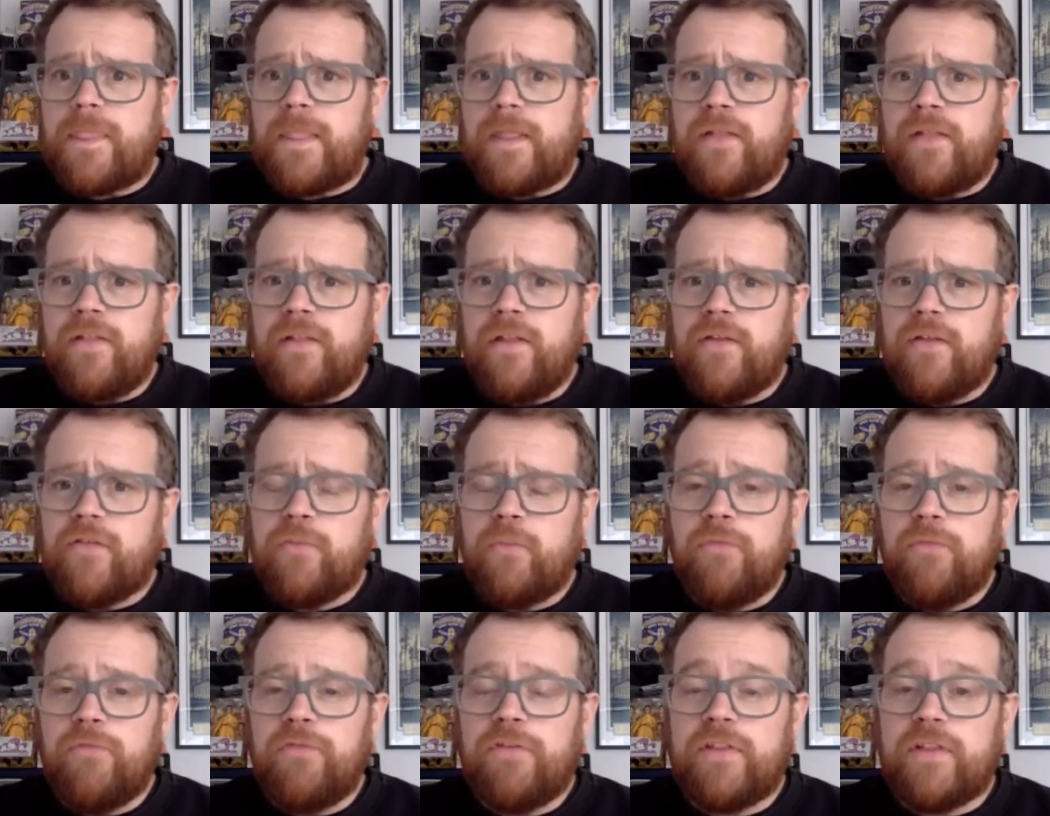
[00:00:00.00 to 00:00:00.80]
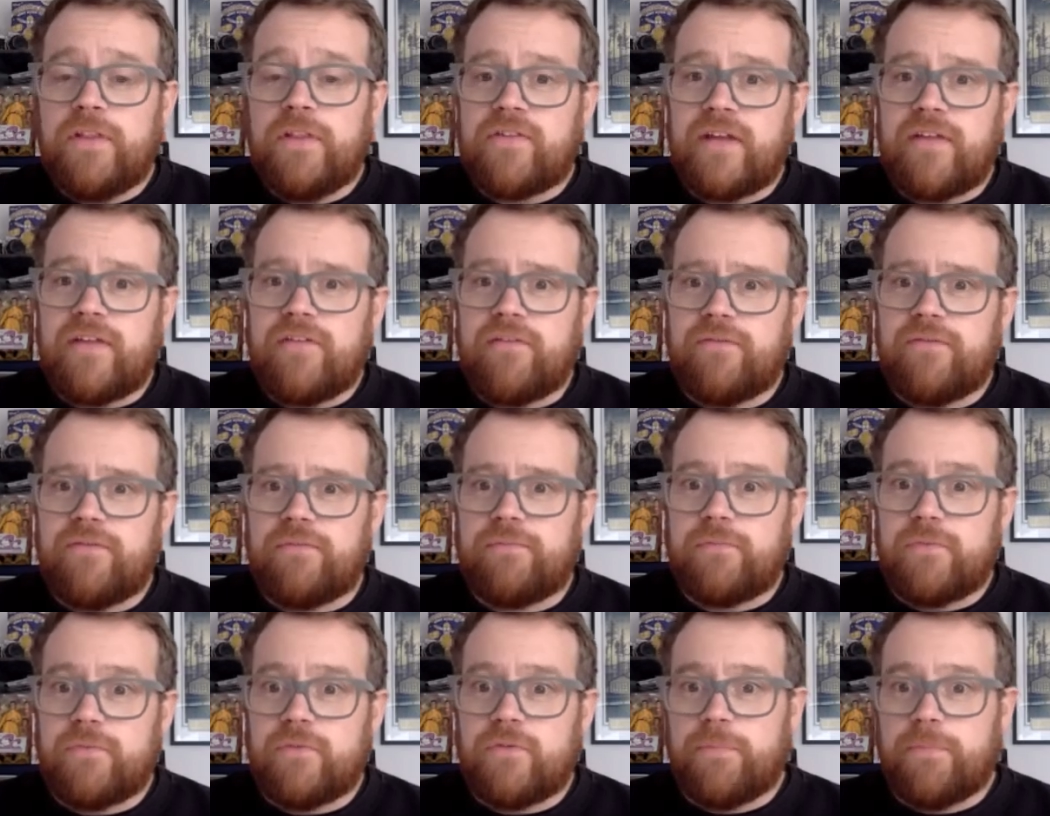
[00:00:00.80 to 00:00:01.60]
that's one thing that's kind of
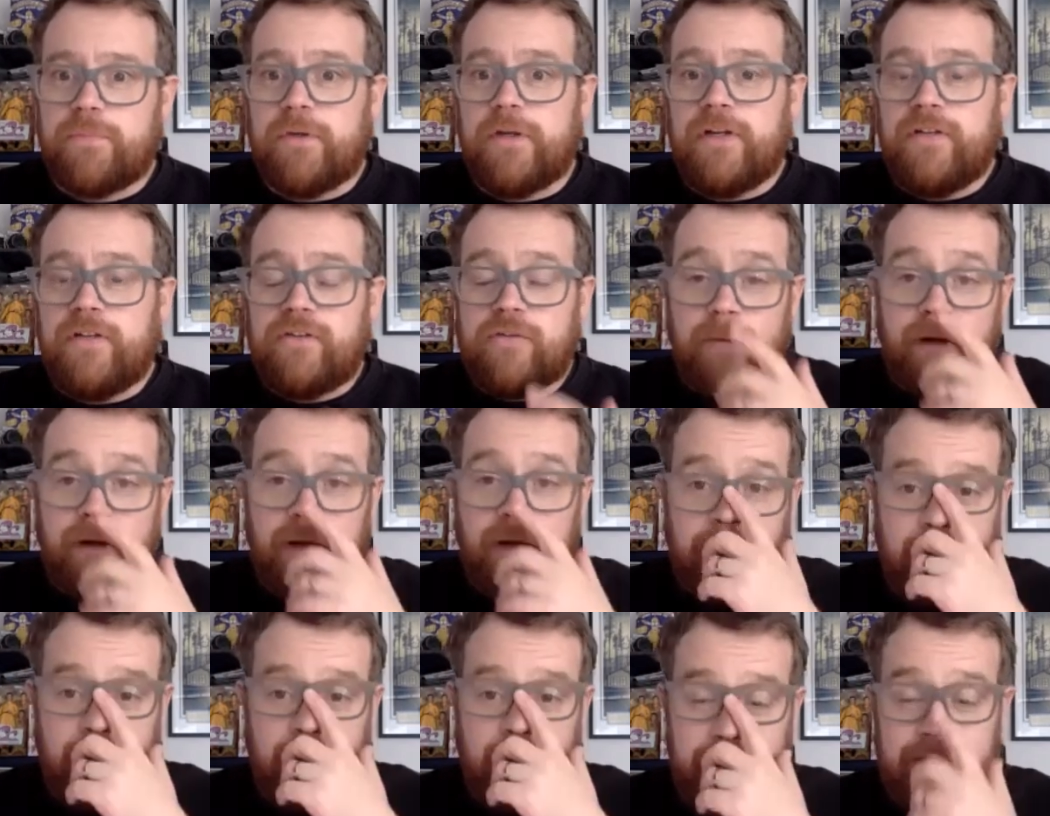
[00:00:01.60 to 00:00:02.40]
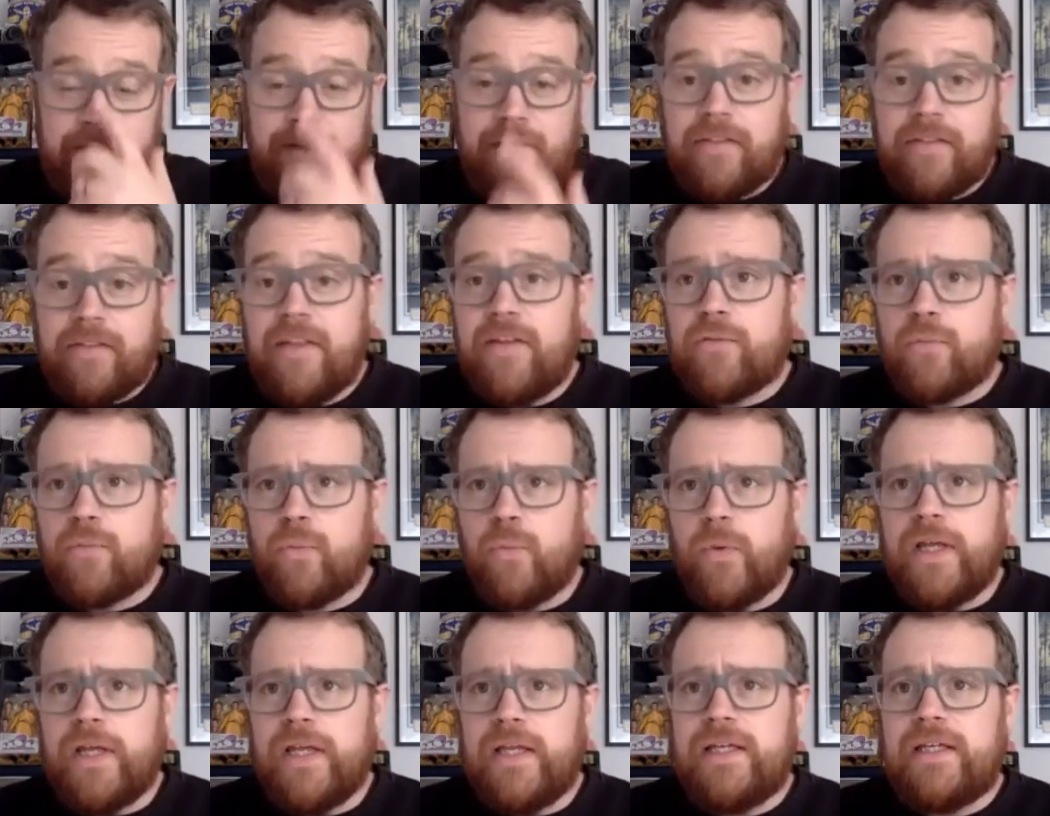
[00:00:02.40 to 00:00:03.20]
sprung into my mind this
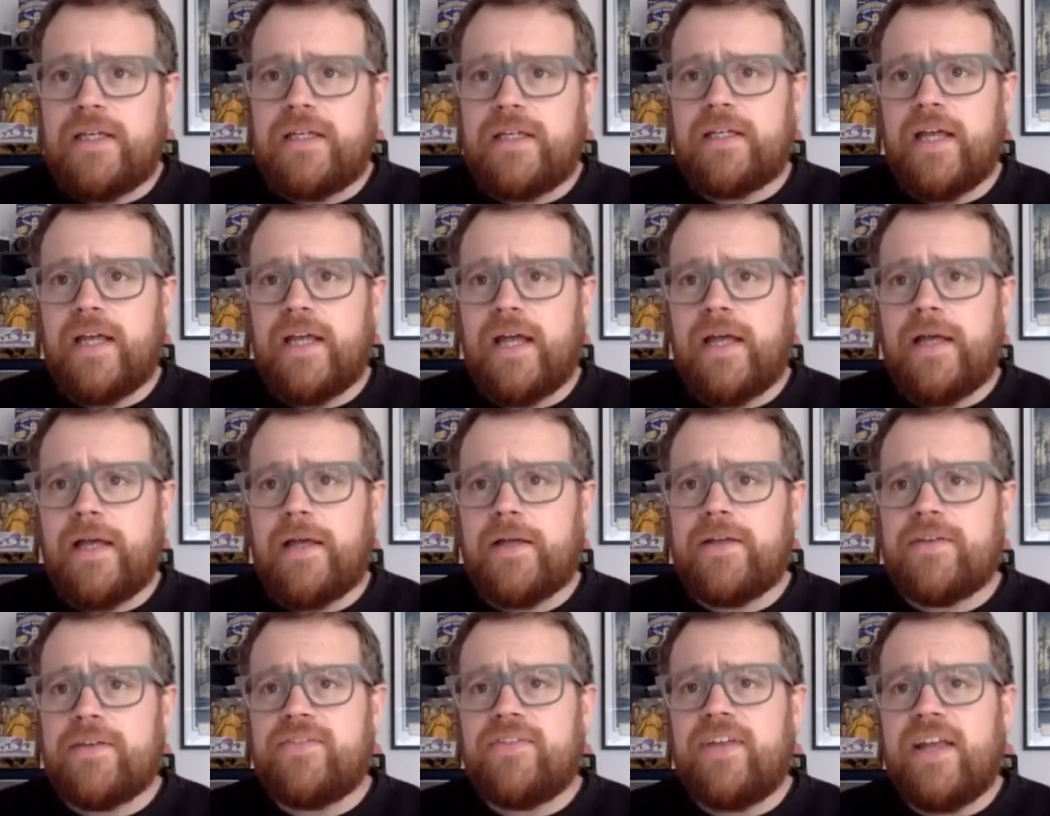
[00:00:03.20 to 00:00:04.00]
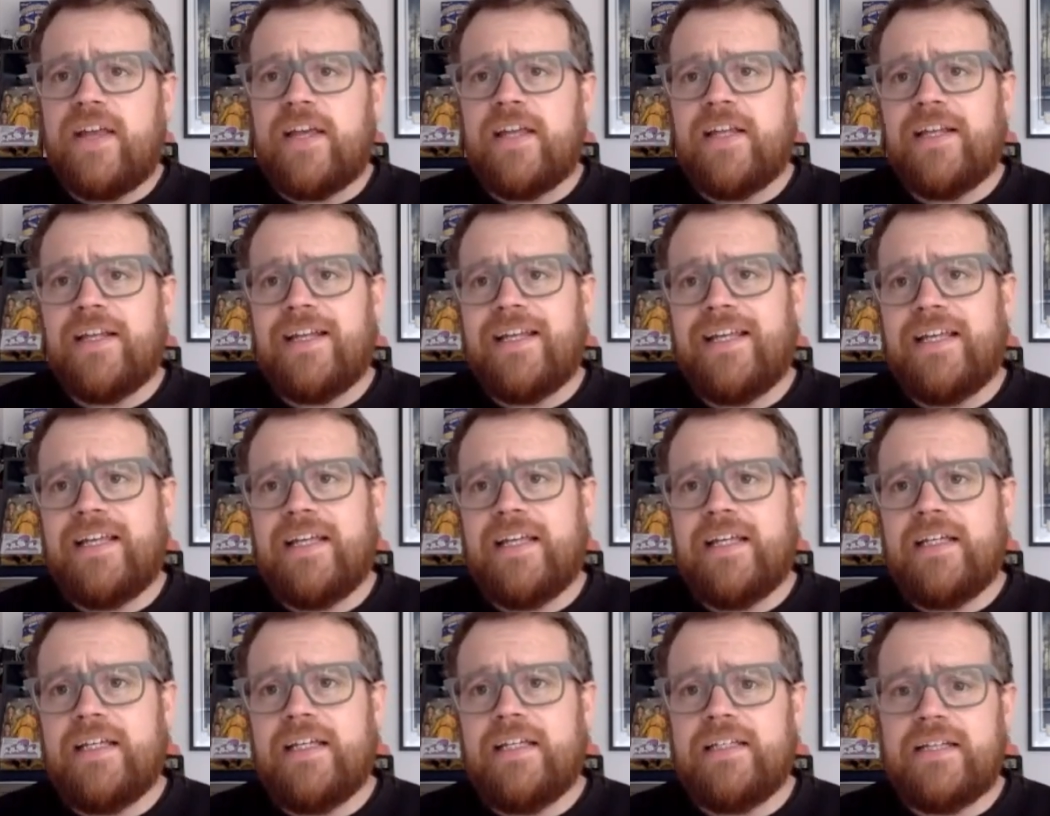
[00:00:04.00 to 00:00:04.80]
week.
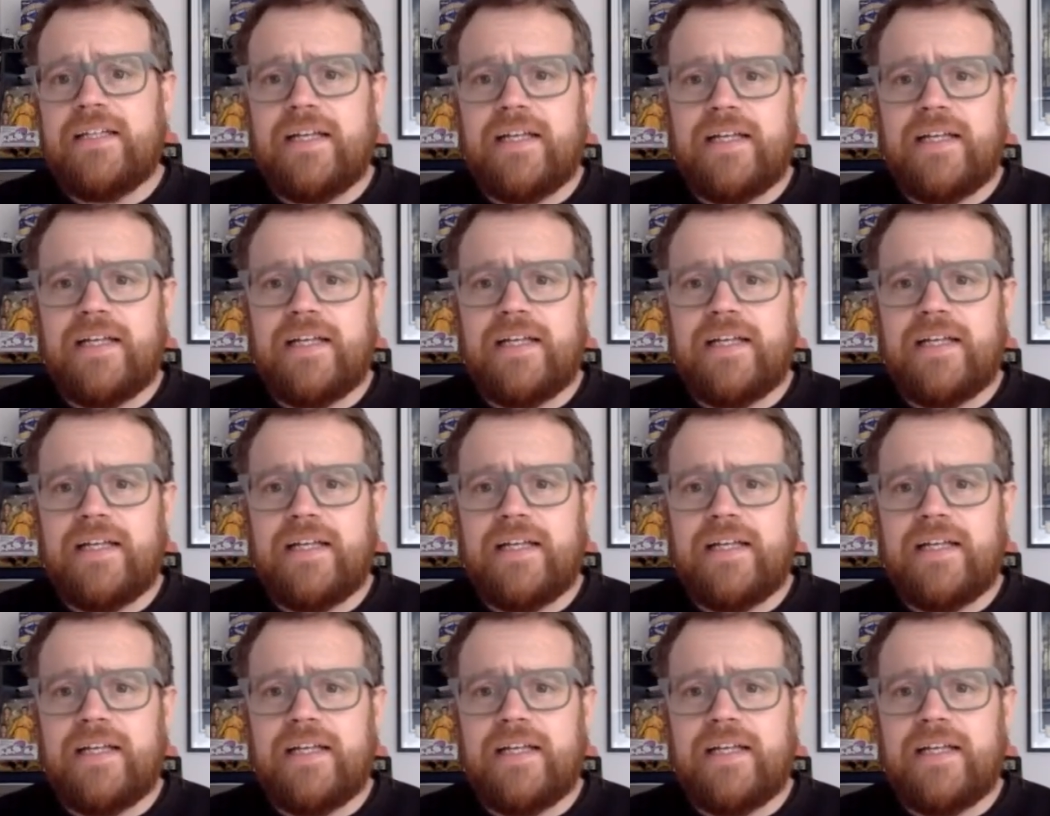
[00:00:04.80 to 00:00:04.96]
Secondly,